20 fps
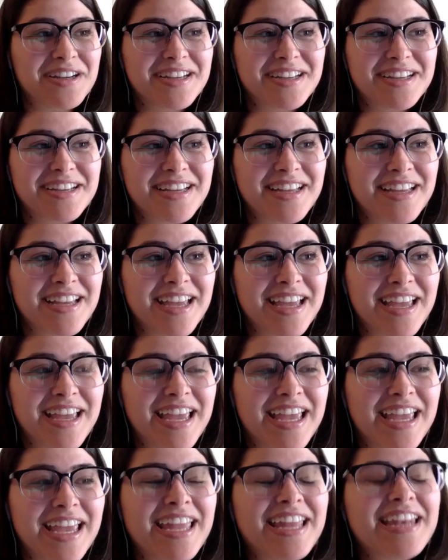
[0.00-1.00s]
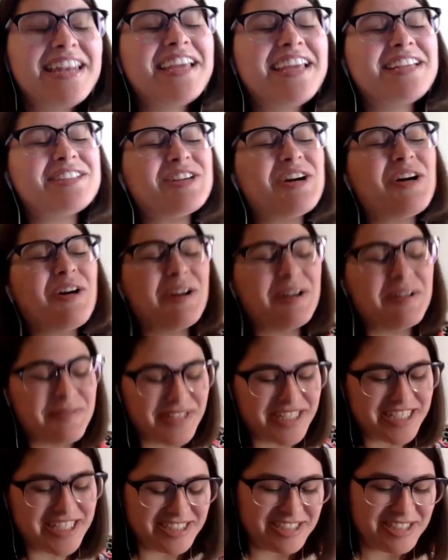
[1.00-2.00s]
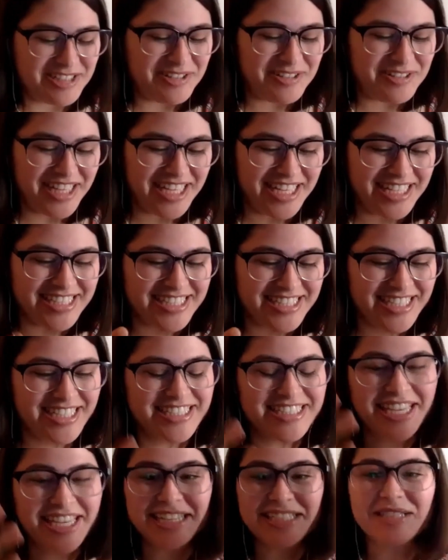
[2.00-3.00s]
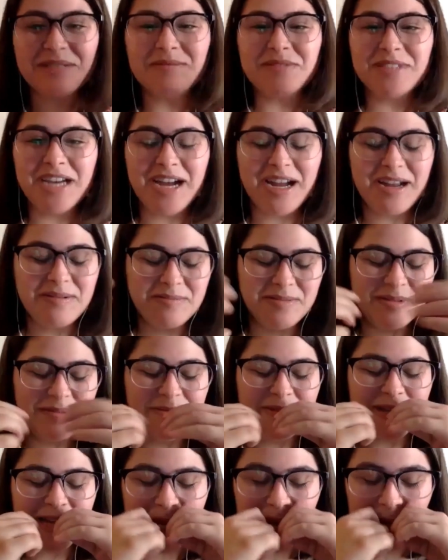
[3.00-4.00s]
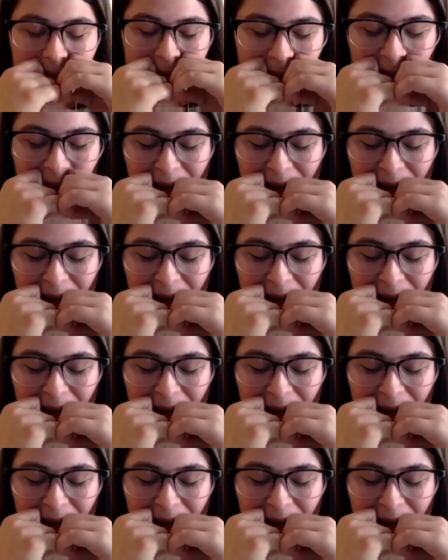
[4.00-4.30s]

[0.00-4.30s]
And it's hard because, it's going to take some time, but man.